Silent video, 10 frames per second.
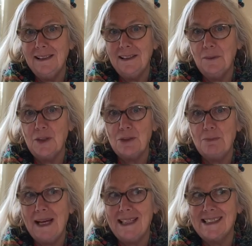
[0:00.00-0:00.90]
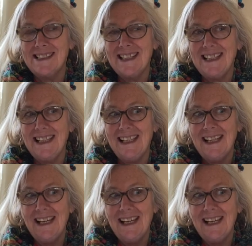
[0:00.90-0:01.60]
which makes the